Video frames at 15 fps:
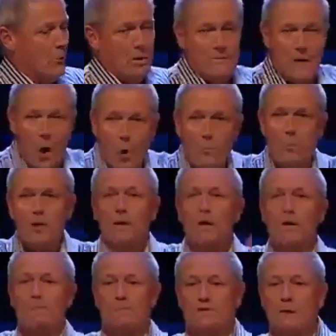We've opened
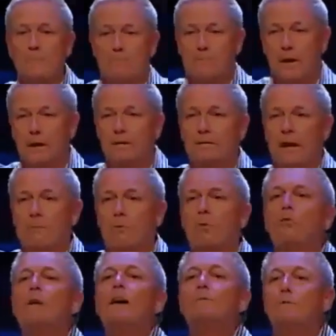up something that
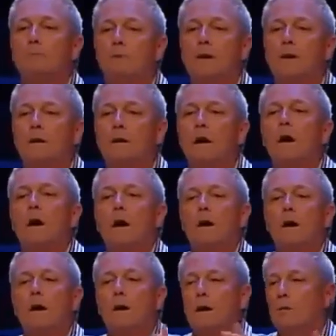will never be,
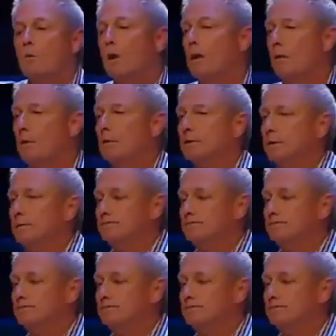well,